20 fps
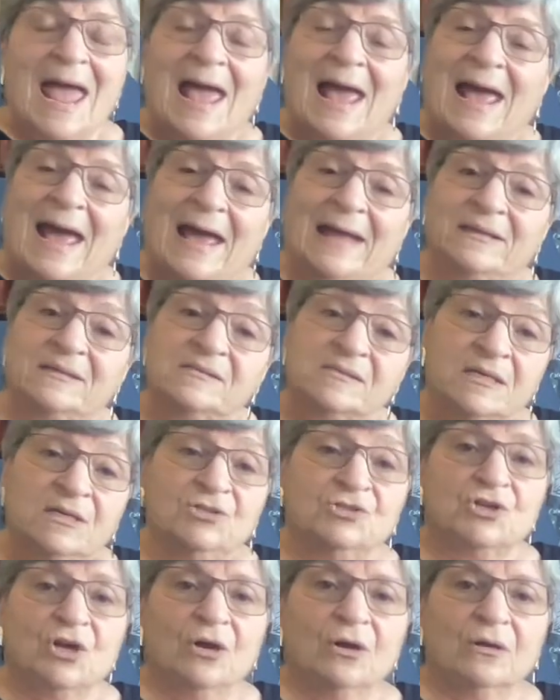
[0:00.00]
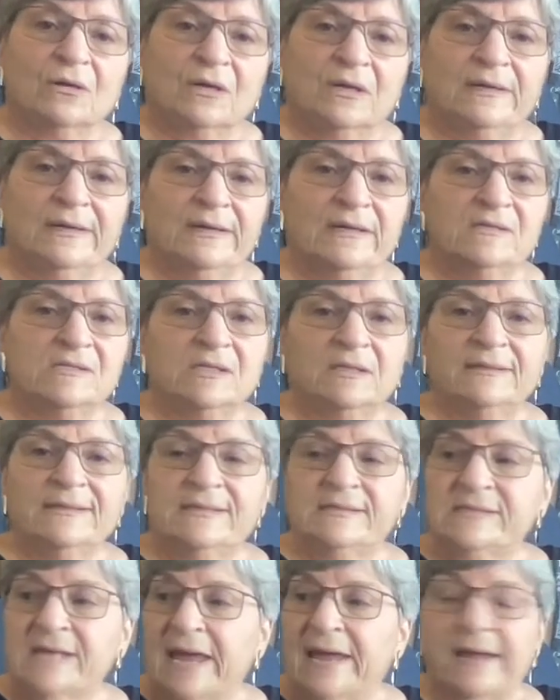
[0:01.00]
And a teacher could easily
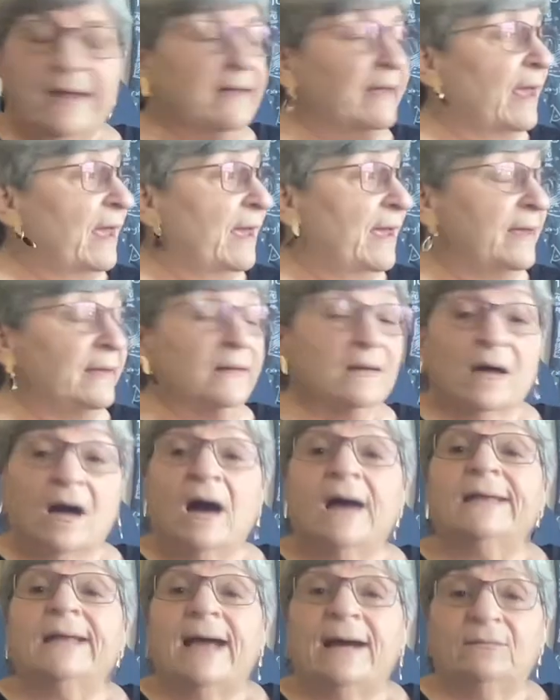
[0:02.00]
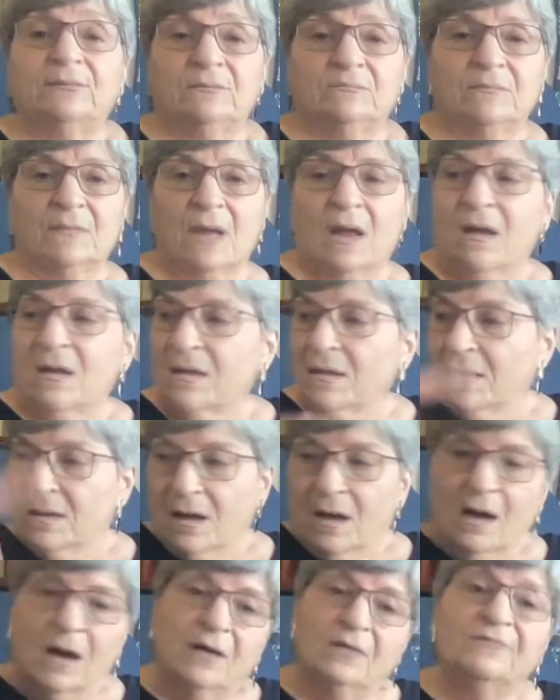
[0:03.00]
take a cutout
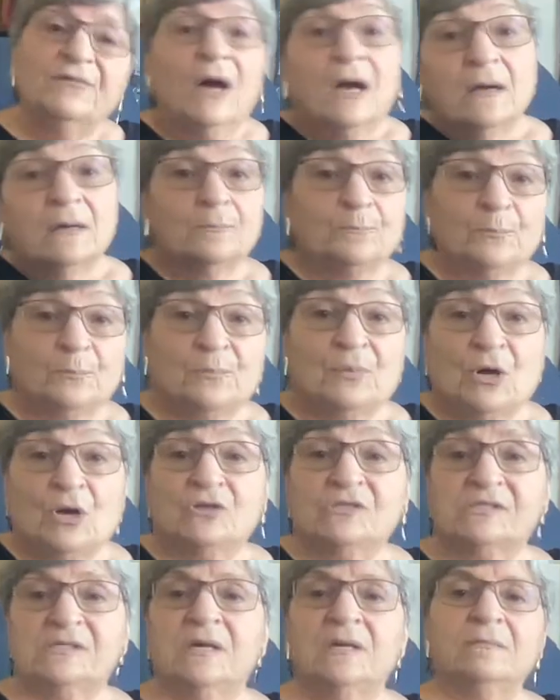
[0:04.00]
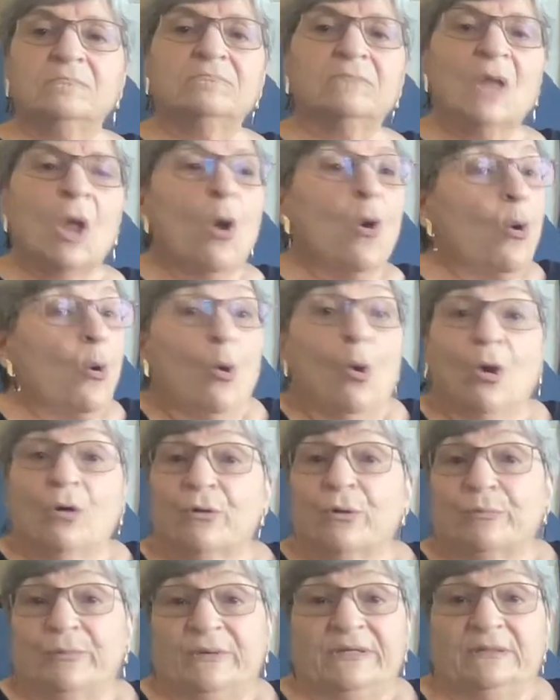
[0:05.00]
of a person
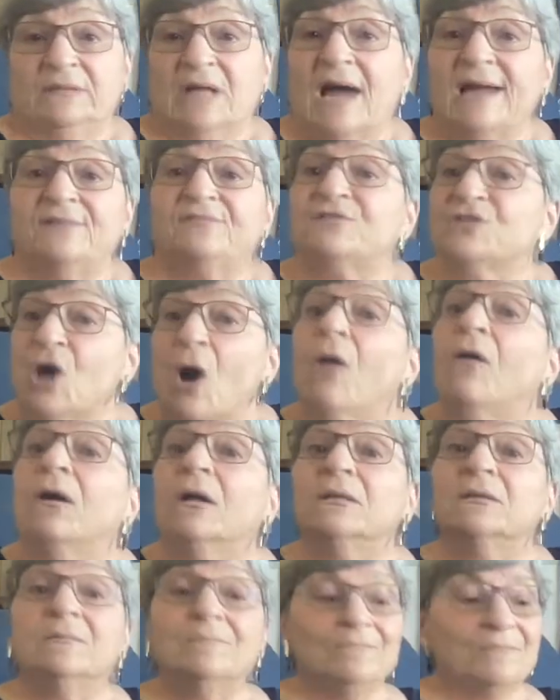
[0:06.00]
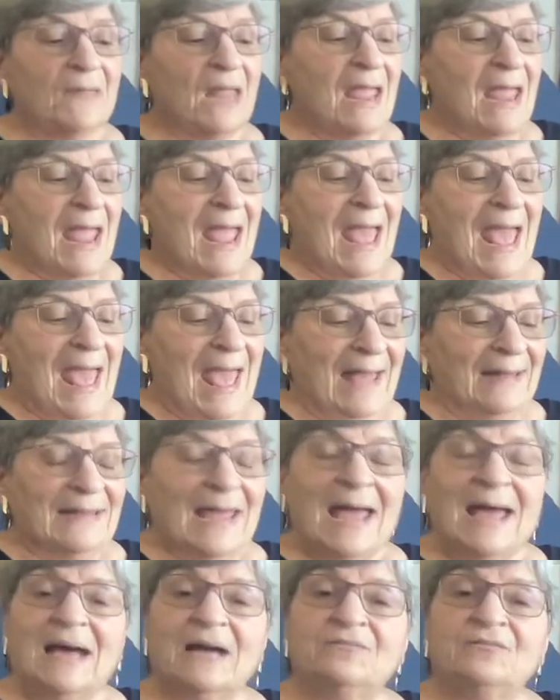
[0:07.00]
or a real life doll and
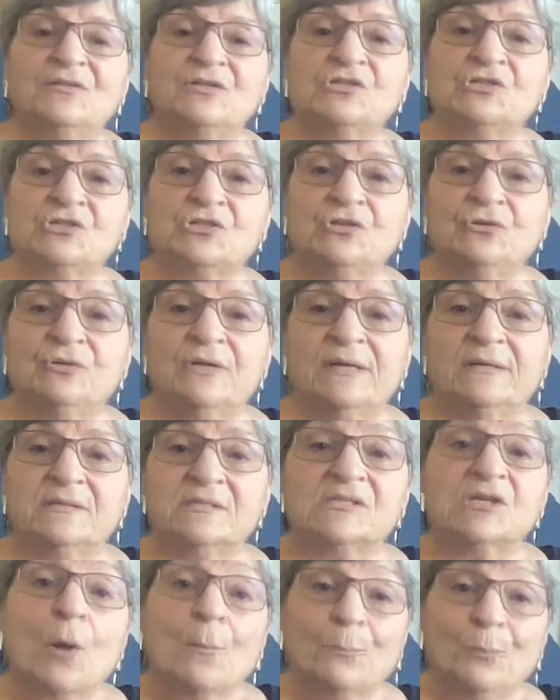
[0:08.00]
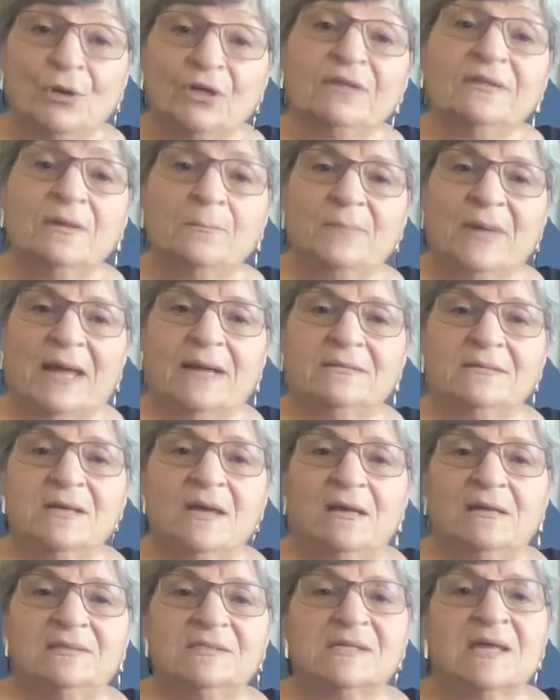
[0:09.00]
have the students put the
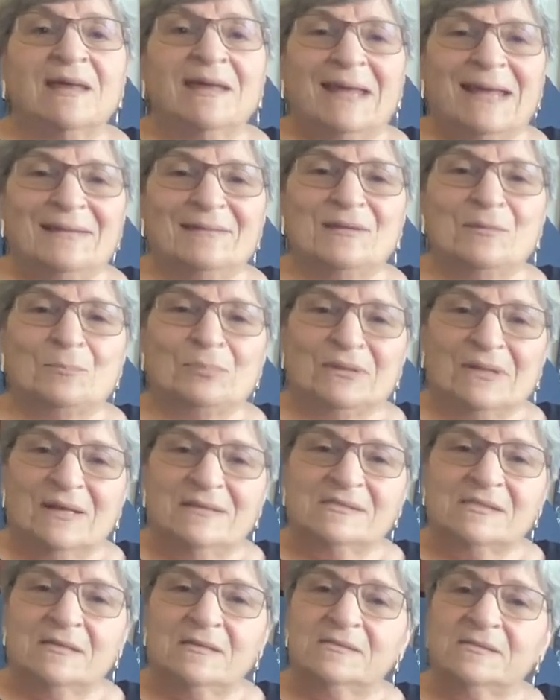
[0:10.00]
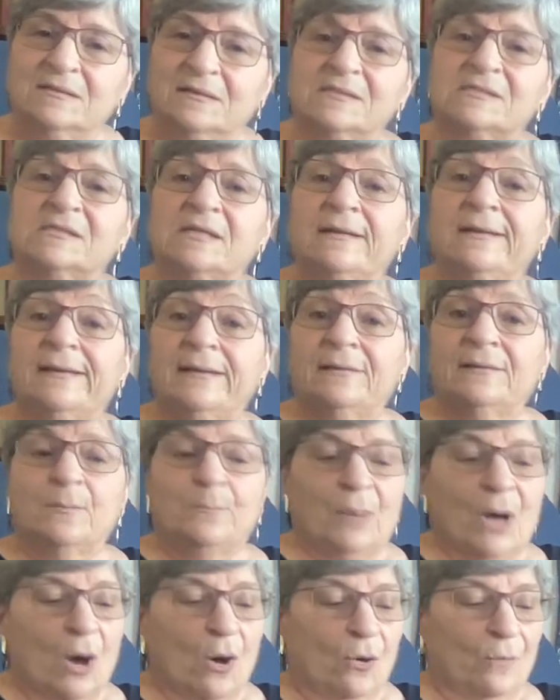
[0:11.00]
Band-Aids in the places listed in the
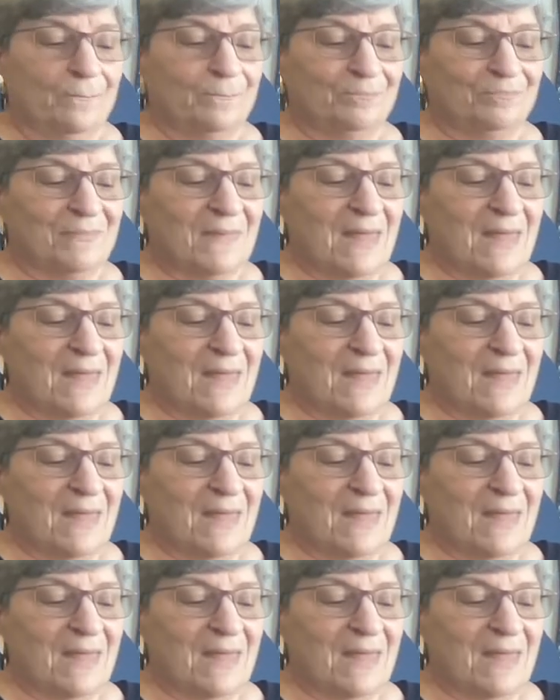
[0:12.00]
poem.